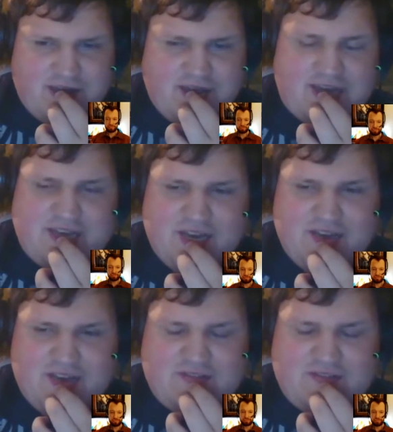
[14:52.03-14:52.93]
I
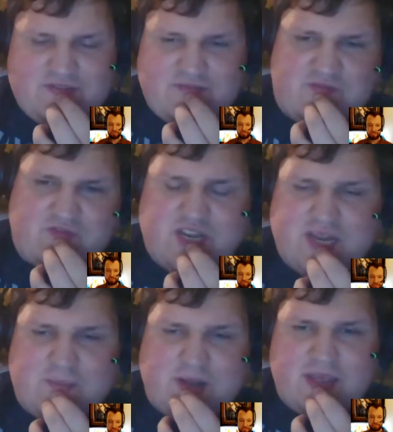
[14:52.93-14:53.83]
didn't
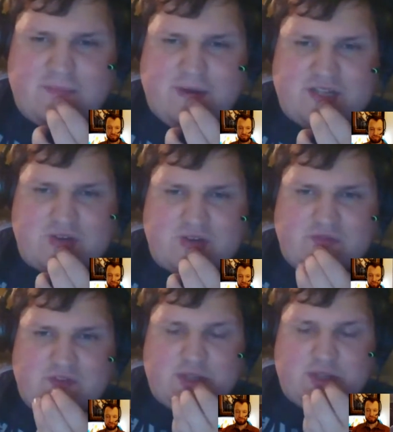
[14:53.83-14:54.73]
really play much
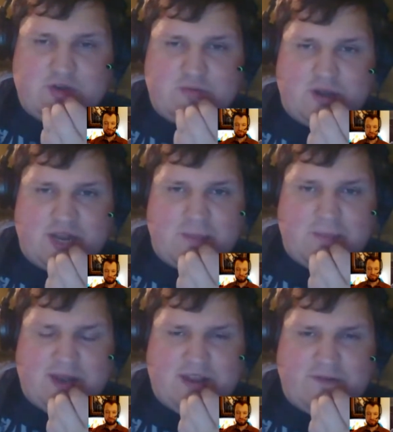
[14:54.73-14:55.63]
of the Wii U one. I
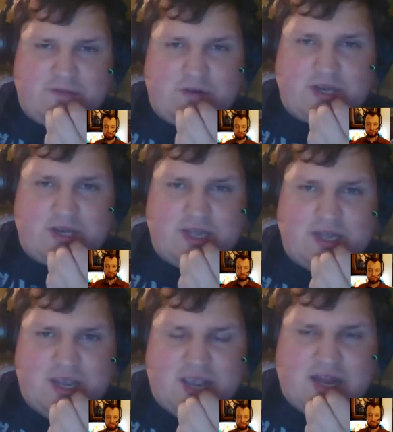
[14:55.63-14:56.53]
played through it,
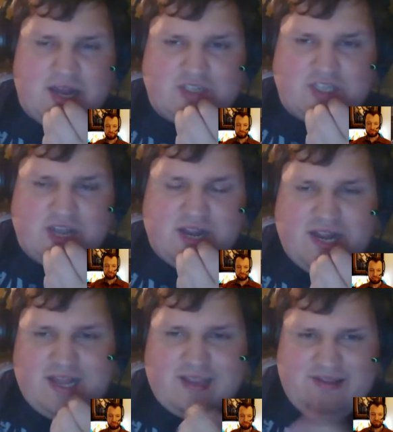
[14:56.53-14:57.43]
and I was kind of
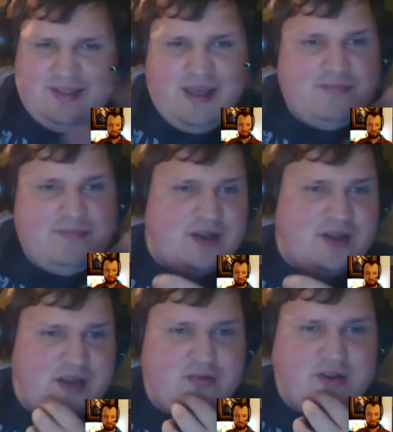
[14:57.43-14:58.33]
like, yeah, I'm
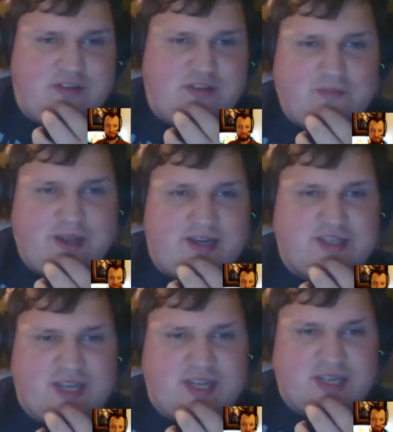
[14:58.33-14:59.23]
done. I don't need to play
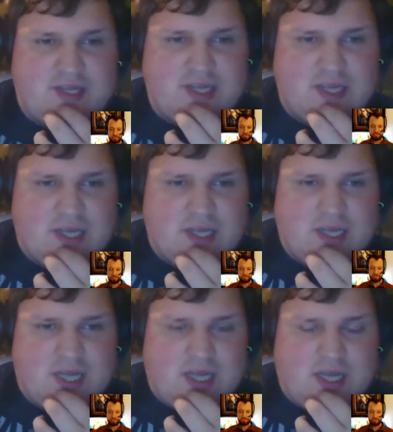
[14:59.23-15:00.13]
this again.
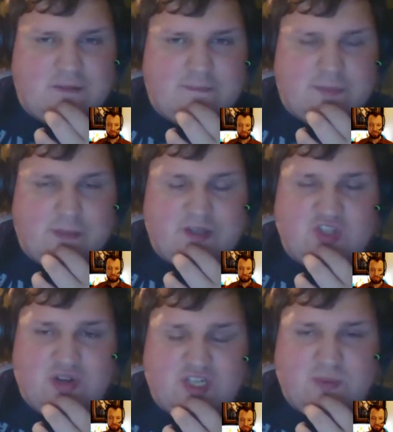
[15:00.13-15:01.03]
But
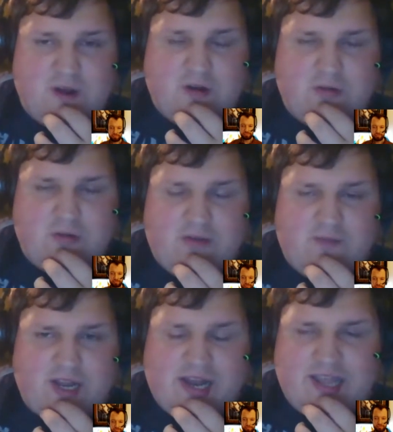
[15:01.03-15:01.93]
Stretchmo,
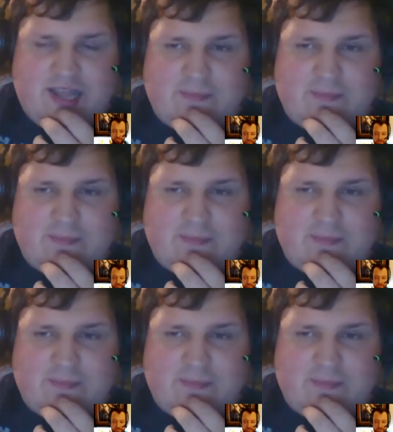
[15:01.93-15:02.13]
what I like